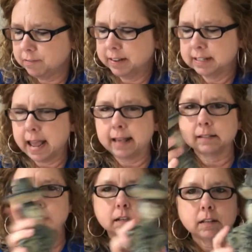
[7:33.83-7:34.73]

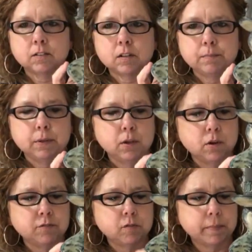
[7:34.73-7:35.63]
fantastic. It's a
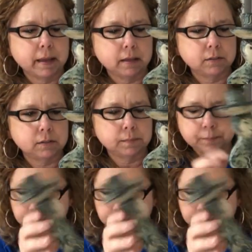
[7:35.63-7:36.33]
beautiful piece.